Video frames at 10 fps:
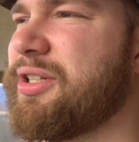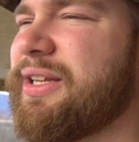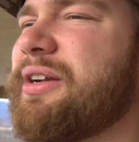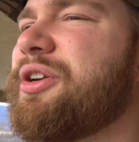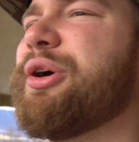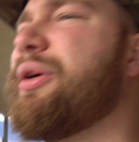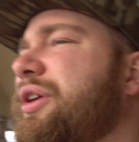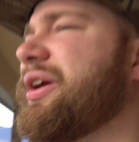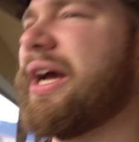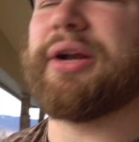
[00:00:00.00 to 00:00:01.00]
And here you are,
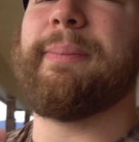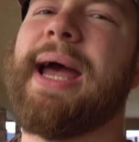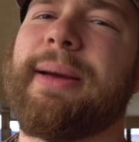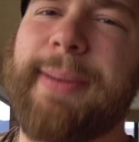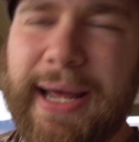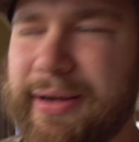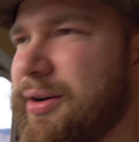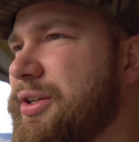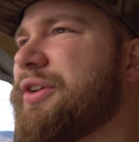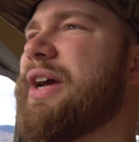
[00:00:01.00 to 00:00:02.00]
you got your backpack
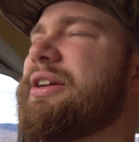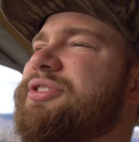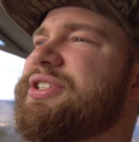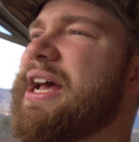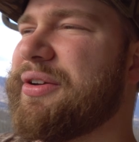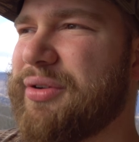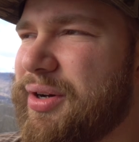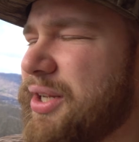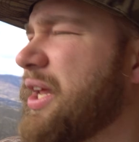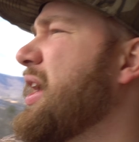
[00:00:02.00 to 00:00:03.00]
on, you've got your saddle
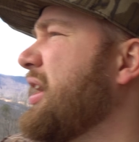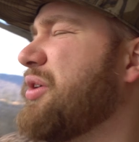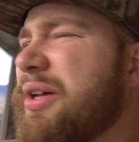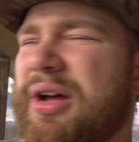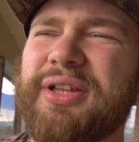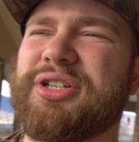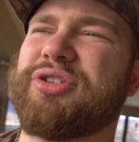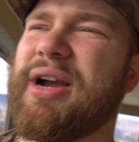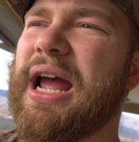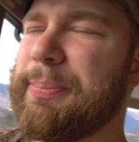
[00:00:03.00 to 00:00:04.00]
on, you got all this
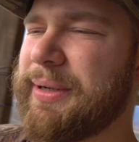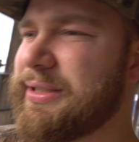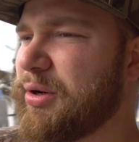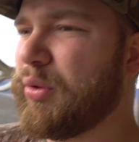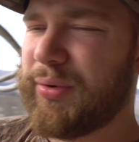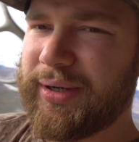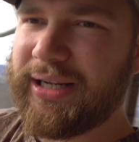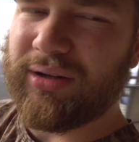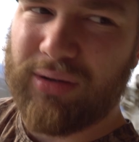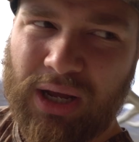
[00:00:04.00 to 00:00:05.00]
crap, and it's an
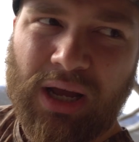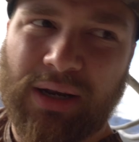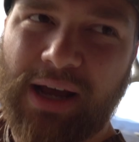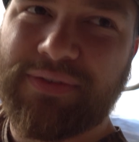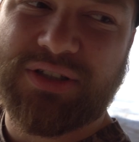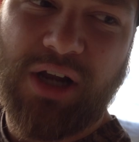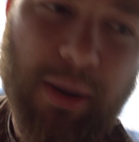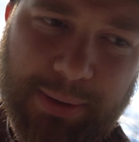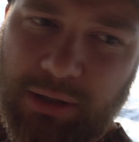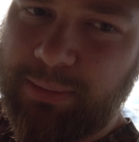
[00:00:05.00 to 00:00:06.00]
ordeal to have to
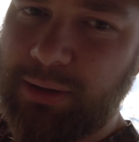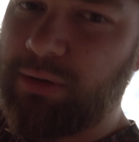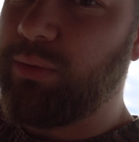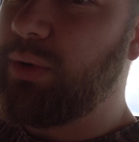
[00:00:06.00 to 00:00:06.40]
stop in the middle of the